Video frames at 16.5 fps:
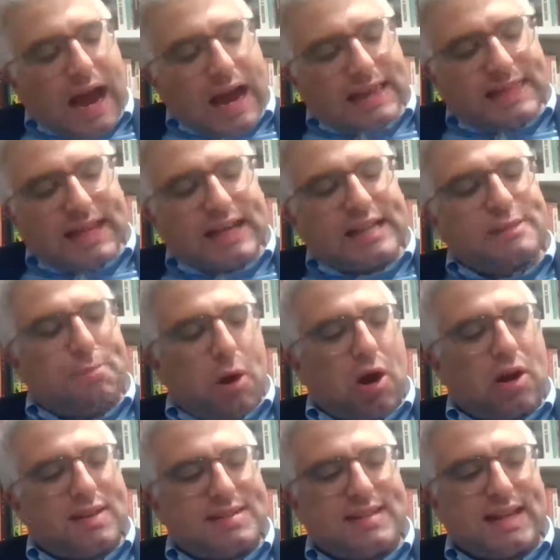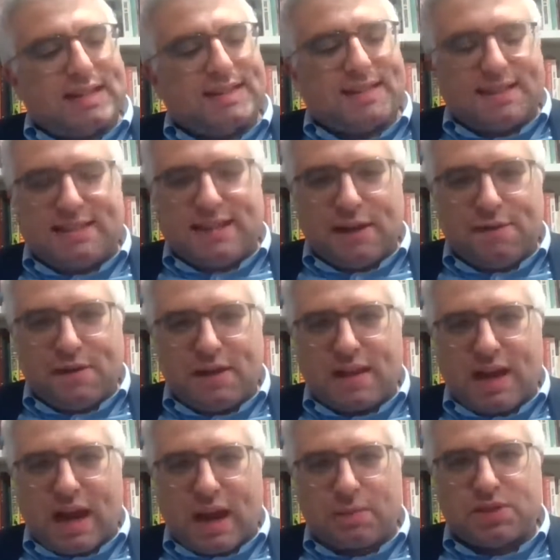I think it's part of the
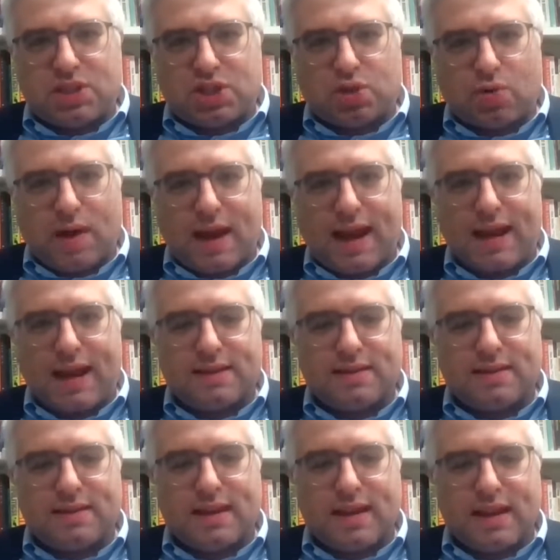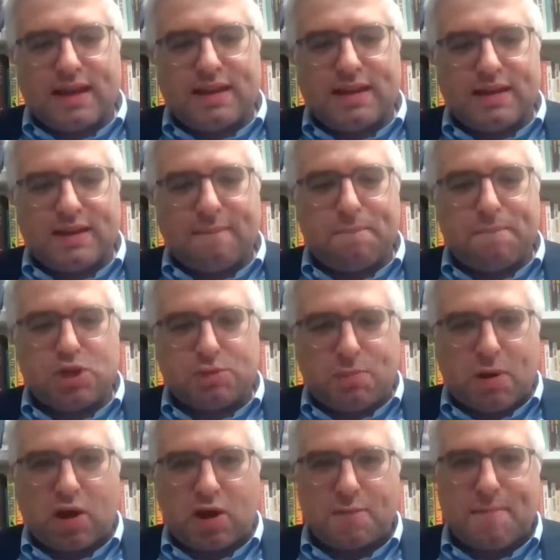sensitivity that I was trained in
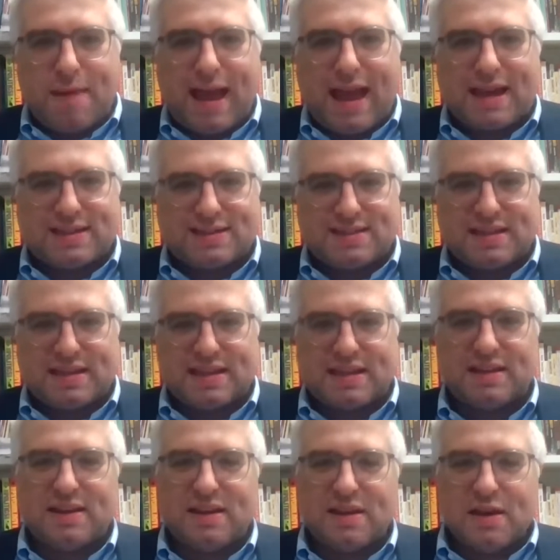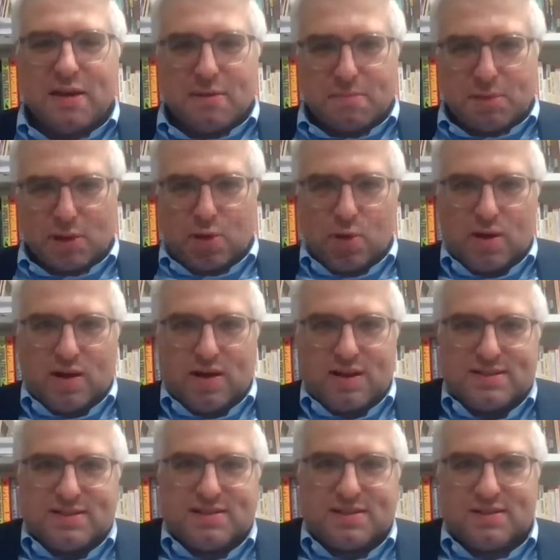Mishpacha magazine
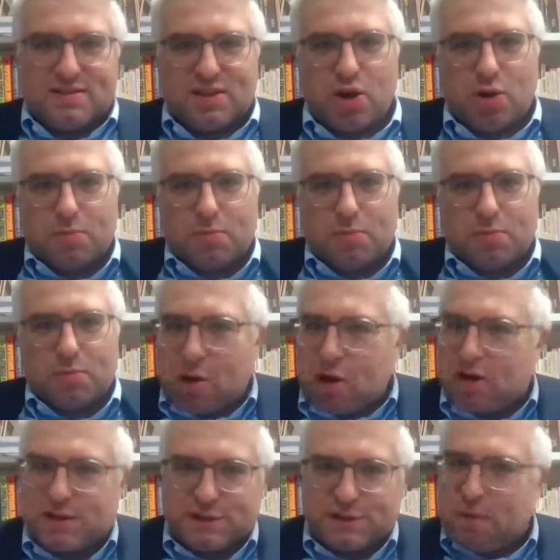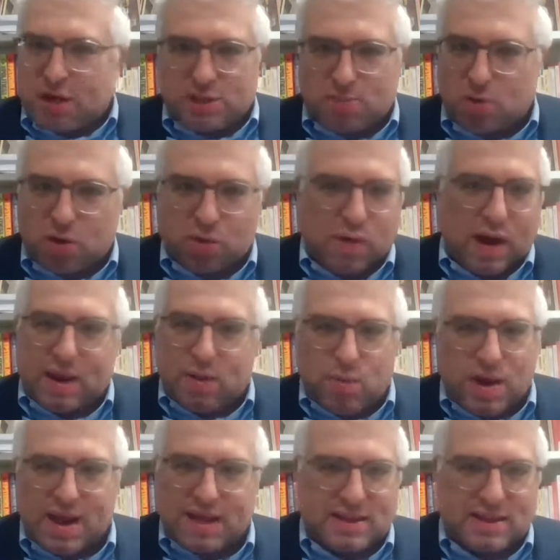because you know Mishpacha is much more right
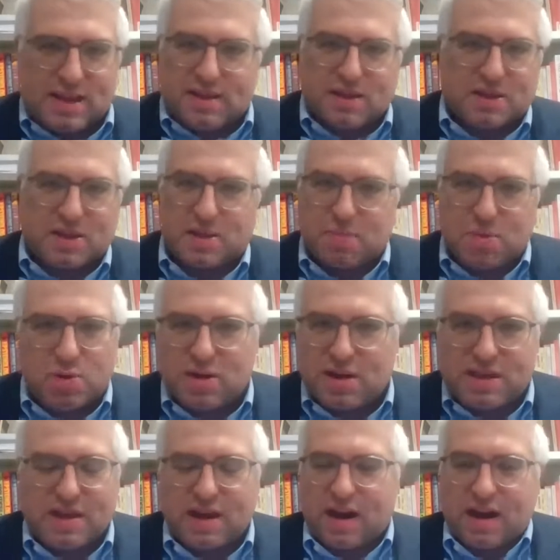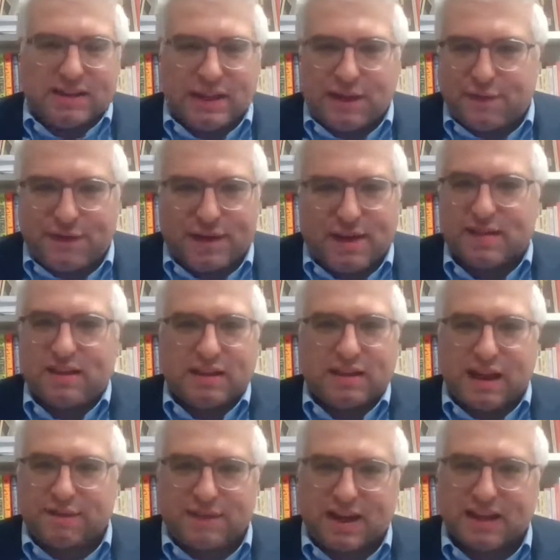wing than the community that I live in and the
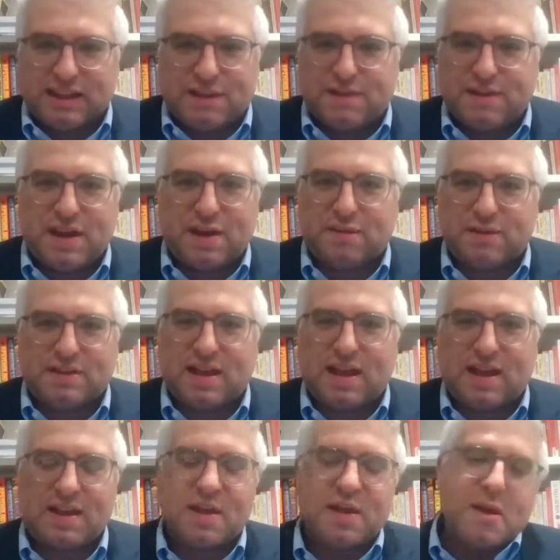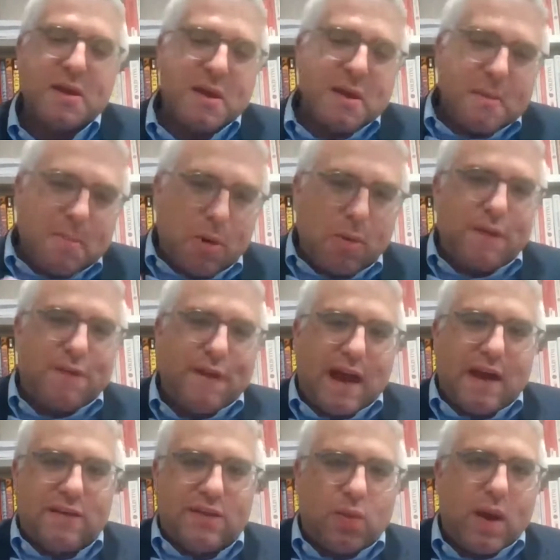life that I live in every day. But we
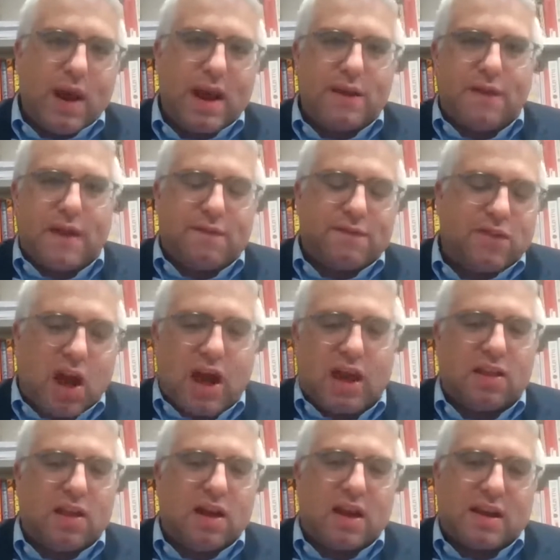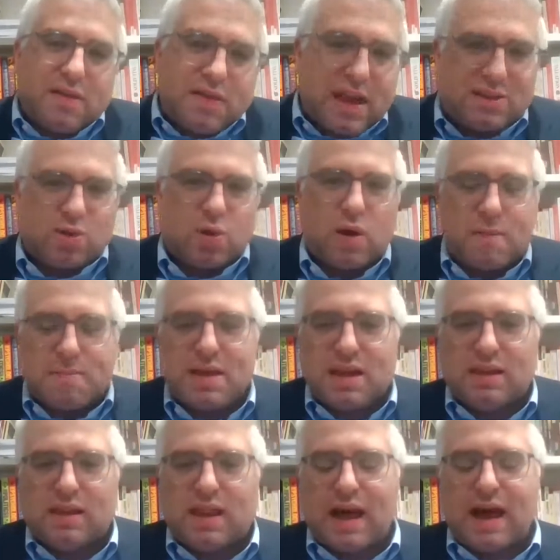found a way to have dialogue, and they taught
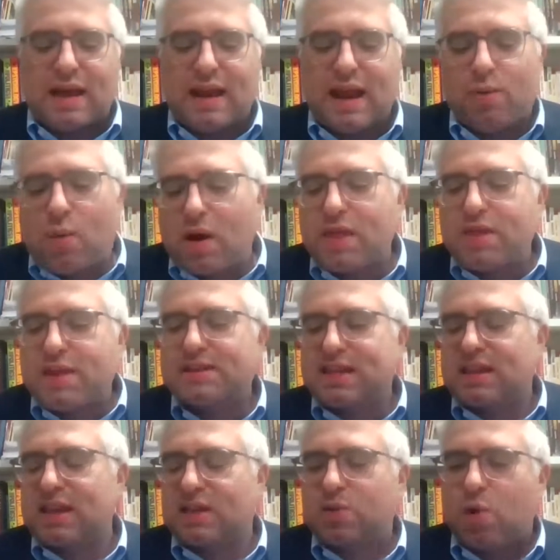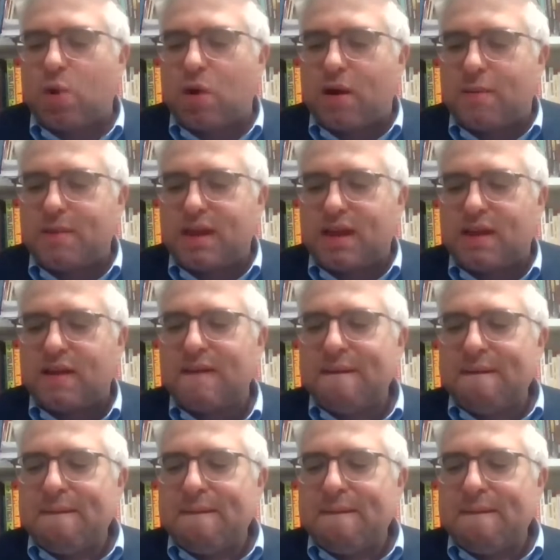me a lot. And one of the things that they taught me